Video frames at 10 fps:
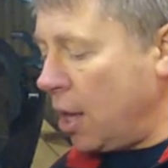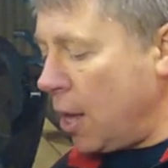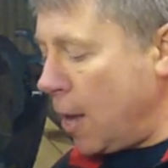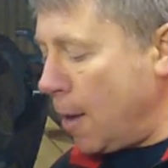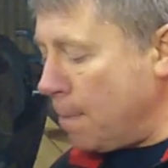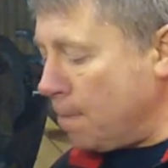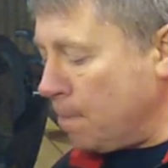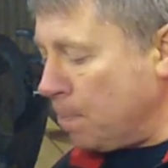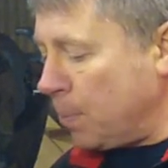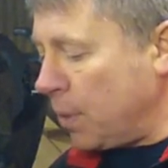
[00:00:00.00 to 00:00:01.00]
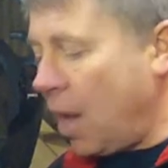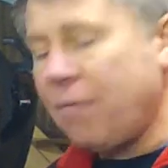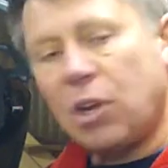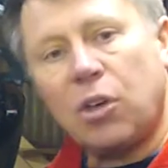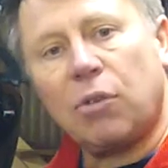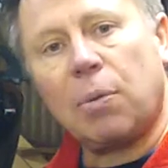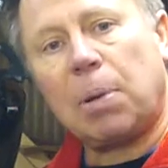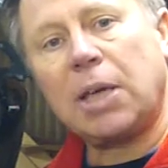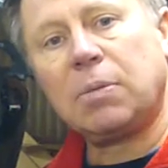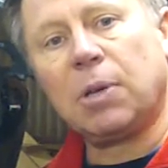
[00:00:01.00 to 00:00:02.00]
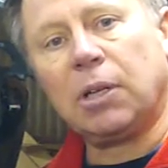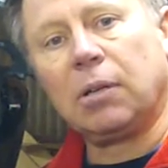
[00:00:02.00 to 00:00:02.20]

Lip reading: have a look at the replacement